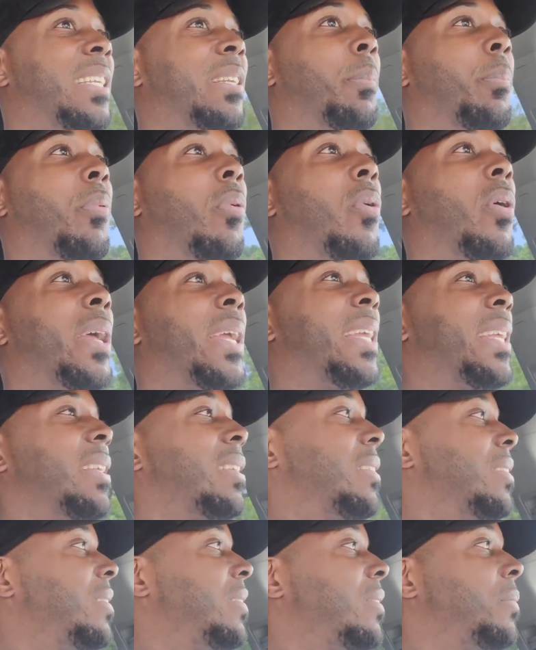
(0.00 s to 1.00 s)
Your boy
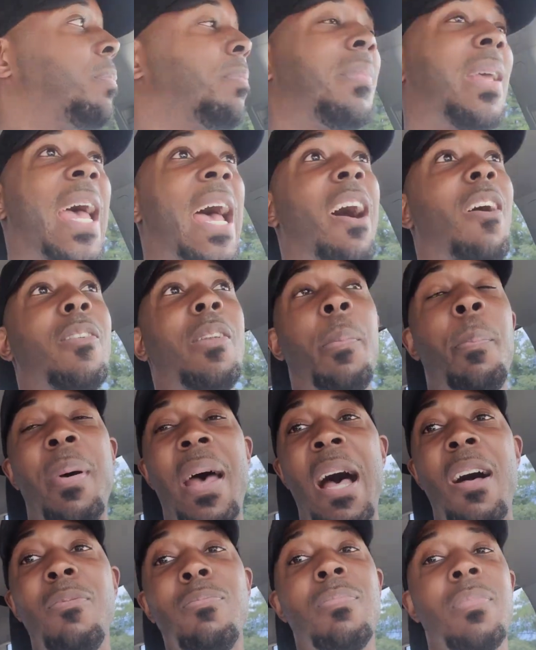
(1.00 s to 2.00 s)
is out and
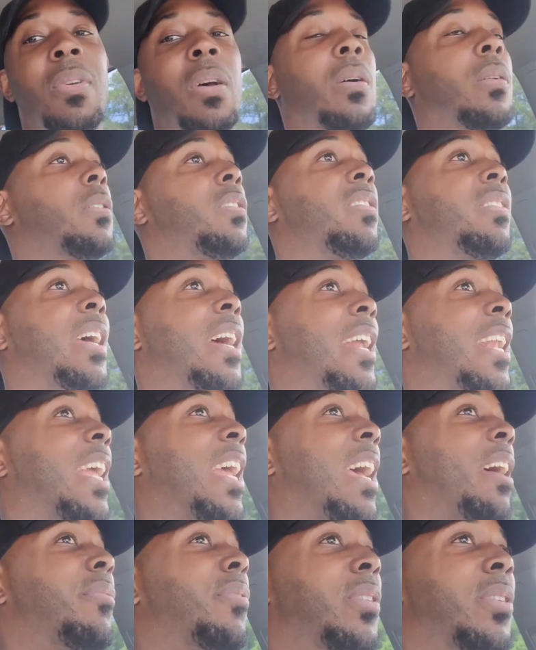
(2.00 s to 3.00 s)
about on Saturday
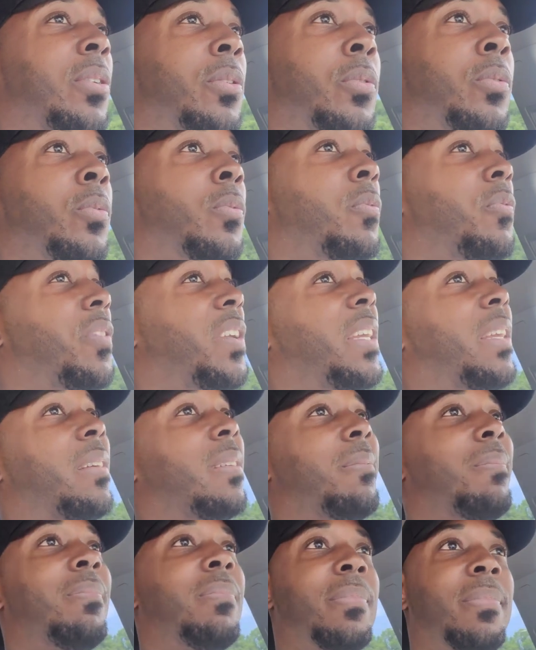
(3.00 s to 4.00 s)
afternoon.
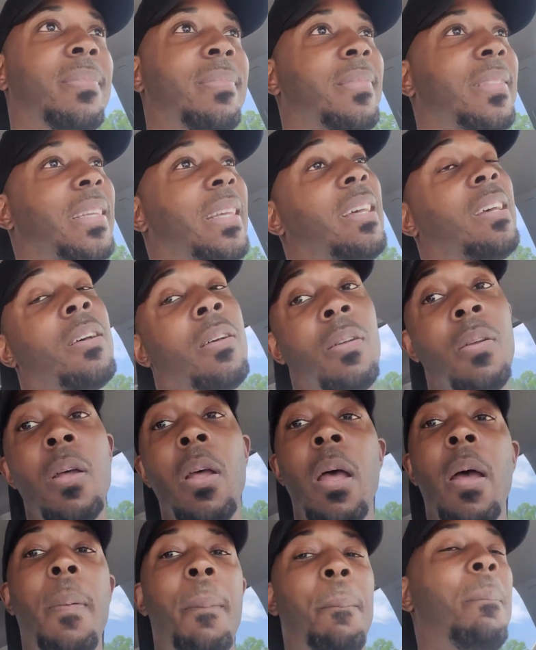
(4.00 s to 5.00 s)
Figured, yeah,
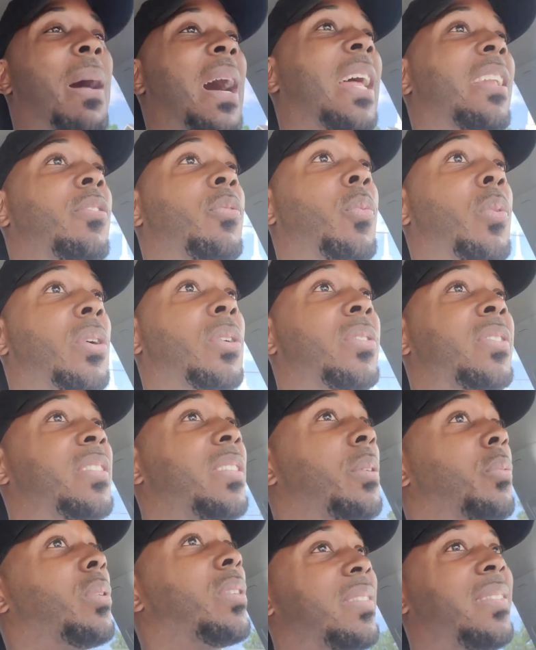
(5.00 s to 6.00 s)
might as well
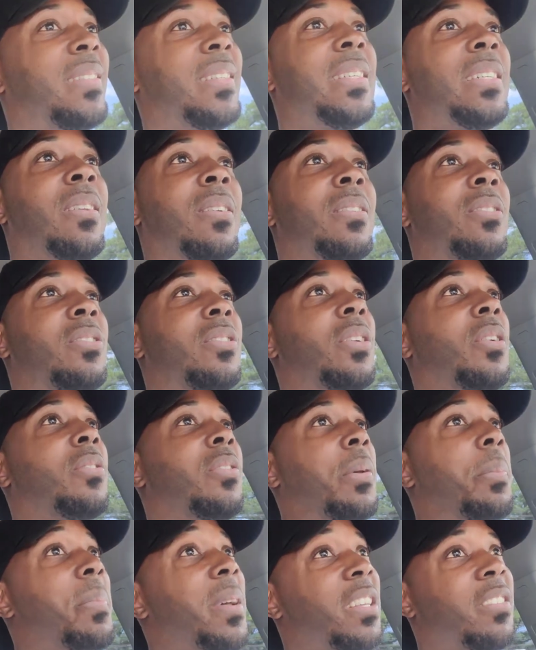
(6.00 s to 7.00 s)
see what's sitting on the
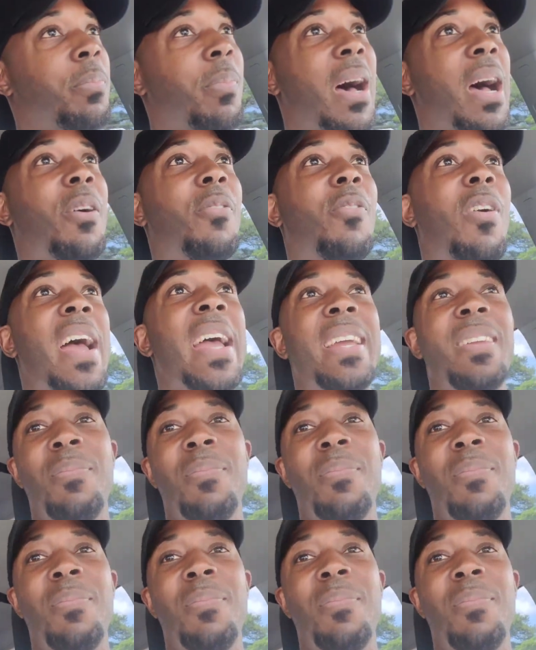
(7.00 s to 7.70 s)
shelves at Best Buy, right?